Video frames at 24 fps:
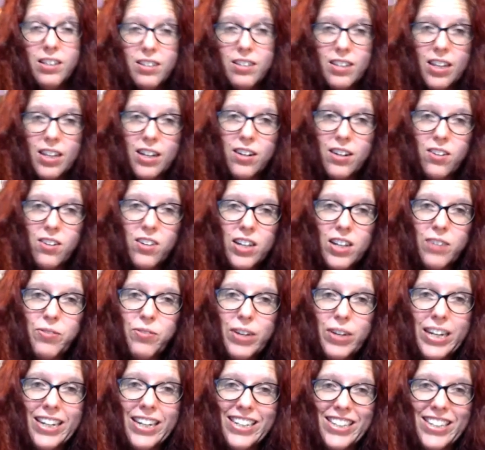So, I mean,
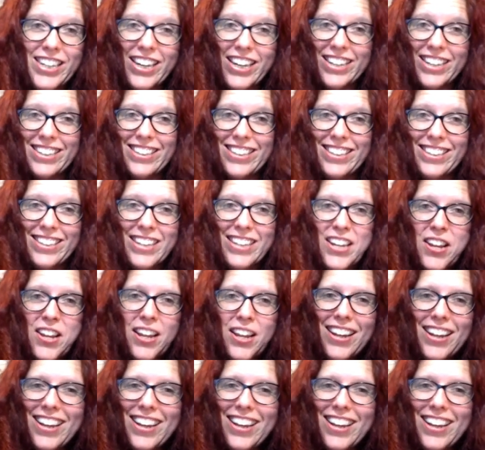it's weird.